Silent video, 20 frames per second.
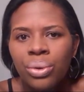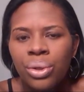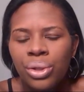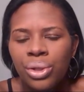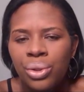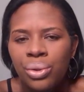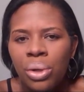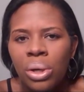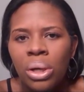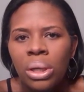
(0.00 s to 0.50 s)
the
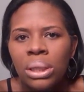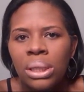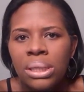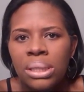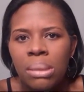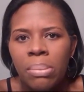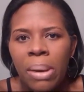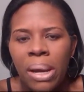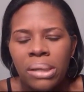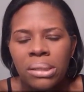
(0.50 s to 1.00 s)
struggle
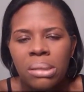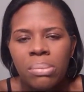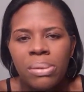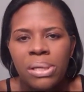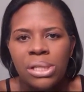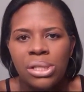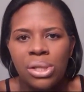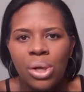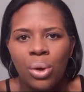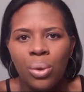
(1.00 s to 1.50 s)
is about to
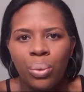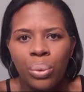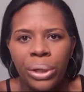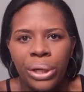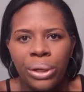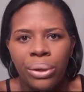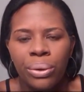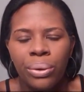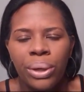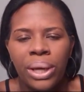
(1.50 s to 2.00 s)
be so
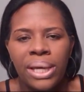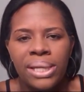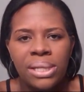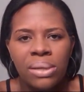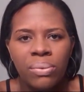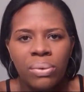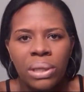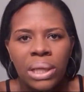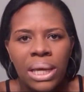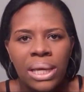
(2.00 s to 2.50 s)
real as
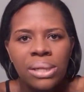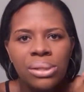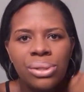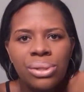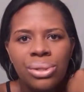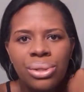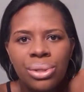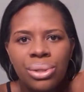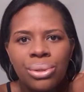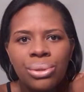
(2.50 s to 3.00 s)
it
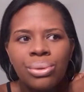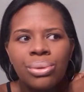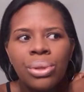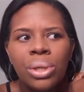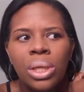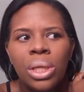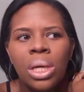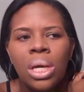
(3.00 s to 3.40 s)
relates to